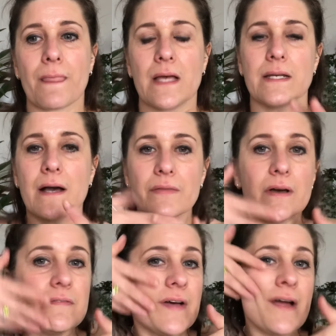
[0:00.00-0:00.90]
Now there
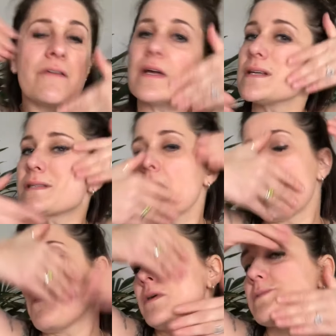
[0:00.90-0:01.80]
are various
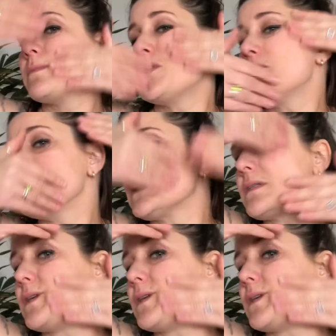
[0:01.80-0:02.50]
upwards movements